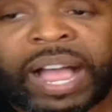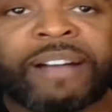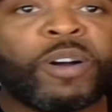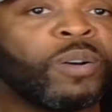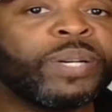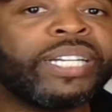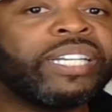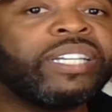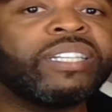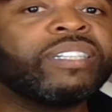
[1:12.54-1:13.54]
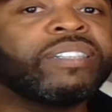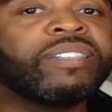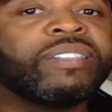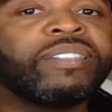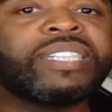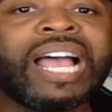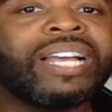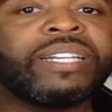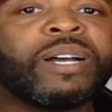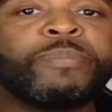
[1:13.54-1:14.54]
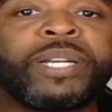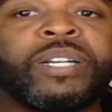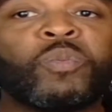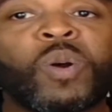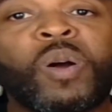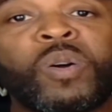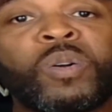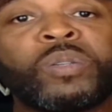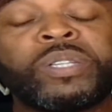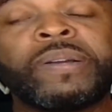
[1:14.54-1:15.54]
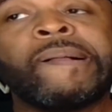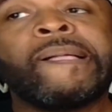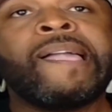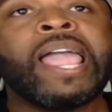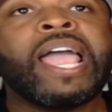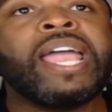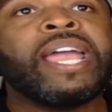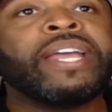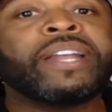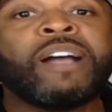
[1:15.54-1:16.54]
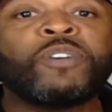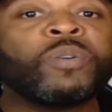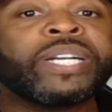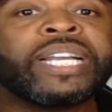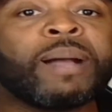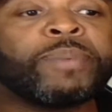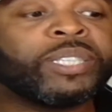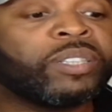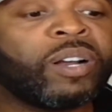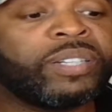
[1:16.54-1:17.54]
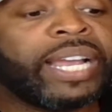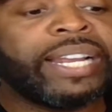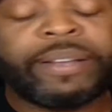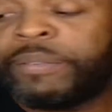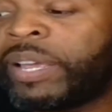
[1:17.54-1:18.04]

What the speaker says: I've already signed up and enrolled, and I've already got my start date.